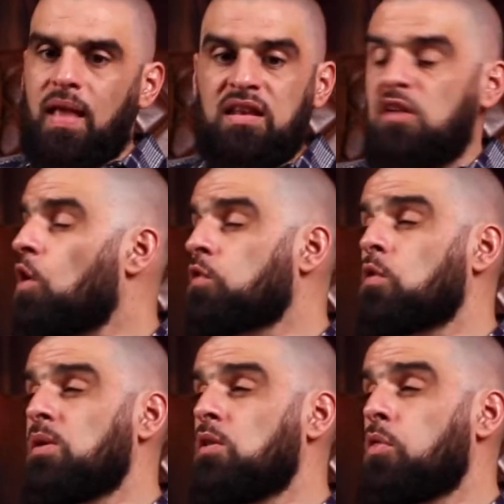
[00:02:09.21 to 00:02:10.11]
And they've
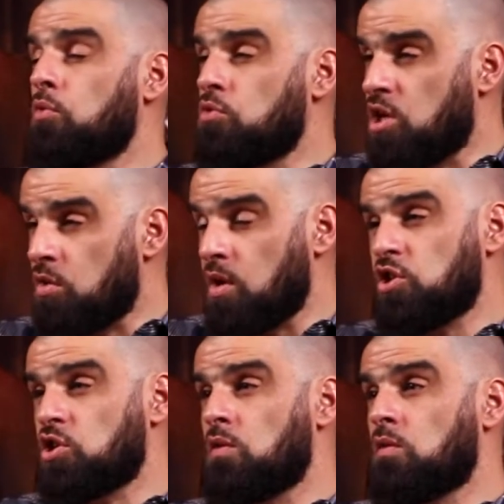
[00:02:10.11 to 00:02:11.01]
also been through
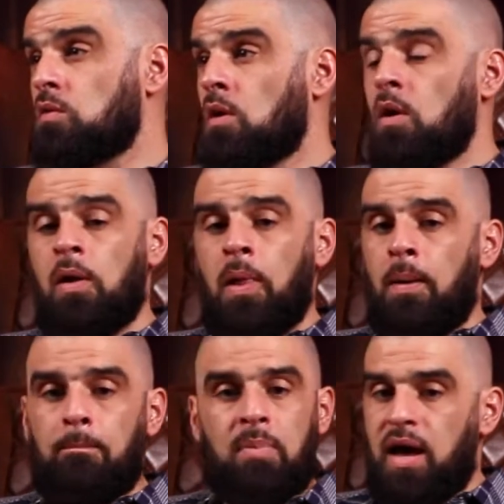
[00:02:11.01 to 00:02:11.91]
generations
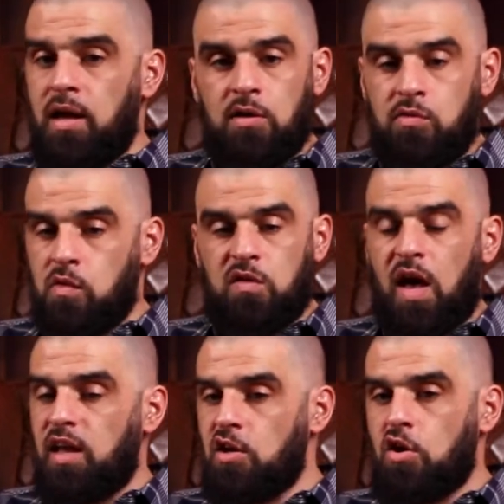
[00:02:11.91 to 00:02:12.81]
by
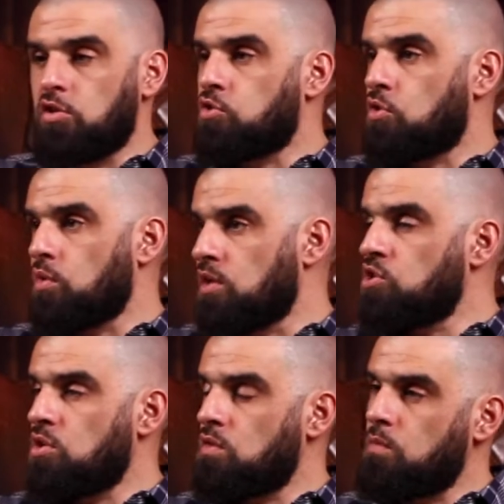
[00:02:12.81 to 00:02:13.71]
society, culture,
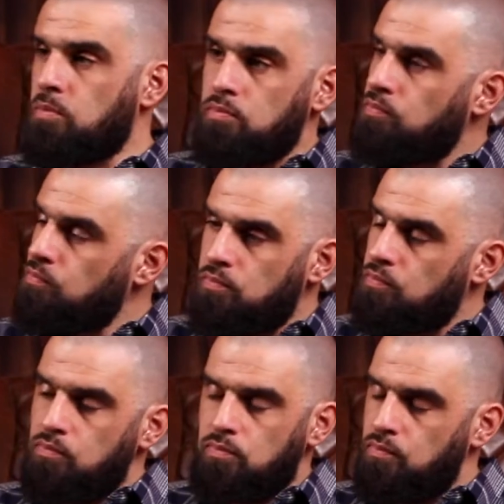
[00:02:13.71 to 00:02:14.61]
religions,
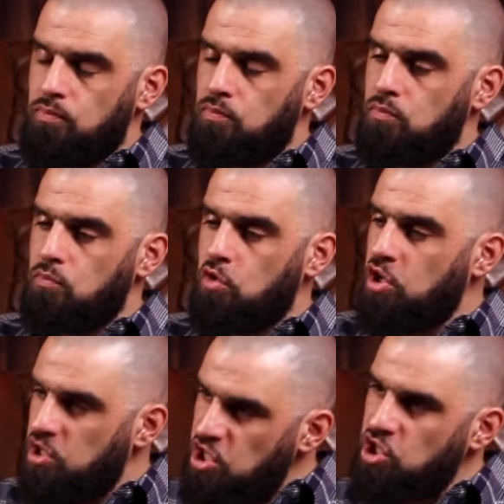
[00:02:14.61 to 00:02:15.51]

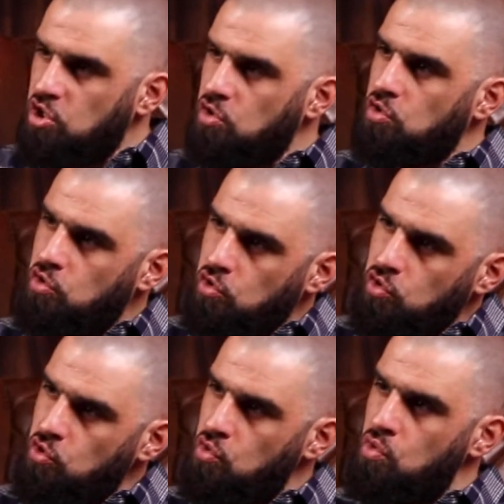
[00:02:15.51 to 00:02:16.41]
conditioned
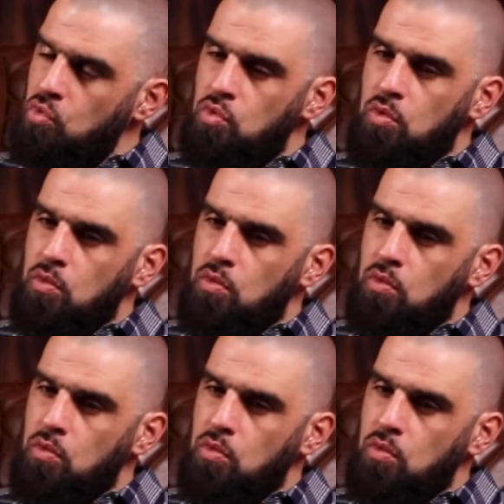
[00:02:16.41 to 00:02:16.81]
to